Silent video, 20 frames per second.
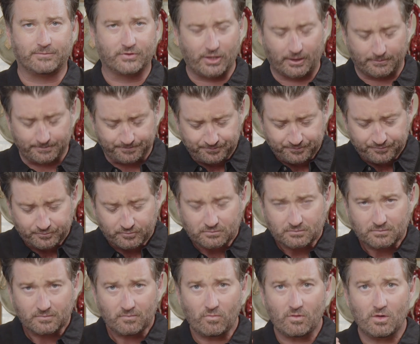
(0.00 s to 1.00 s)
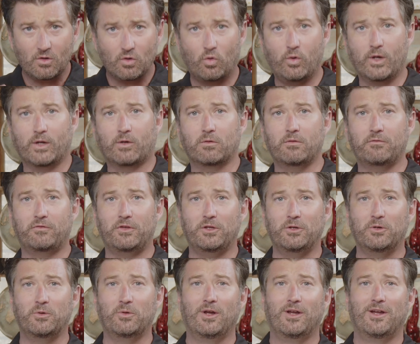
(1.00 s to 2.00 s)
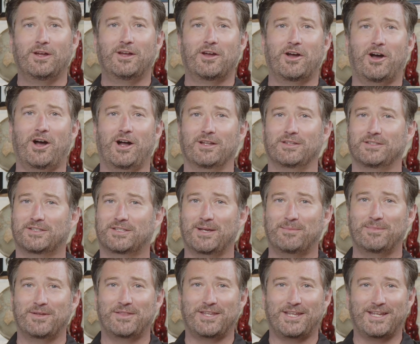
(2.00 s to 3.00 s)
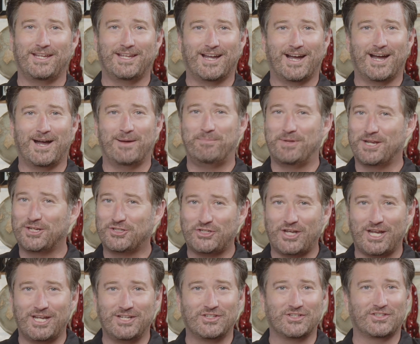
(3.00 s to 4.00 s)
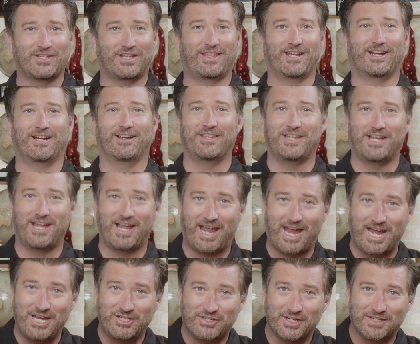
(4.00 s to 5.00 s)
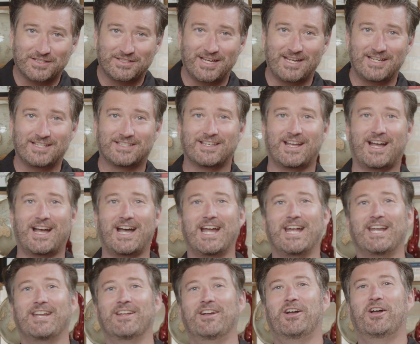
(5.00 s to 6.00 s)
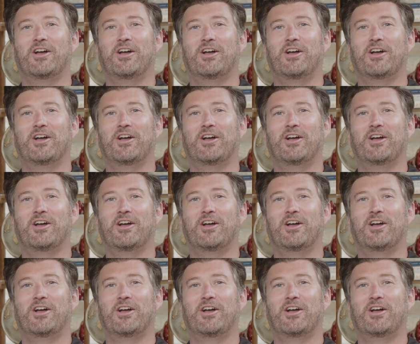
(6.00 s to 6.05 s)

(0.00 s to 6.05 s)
So quick review on some of the big changes, I think, on the HSA side,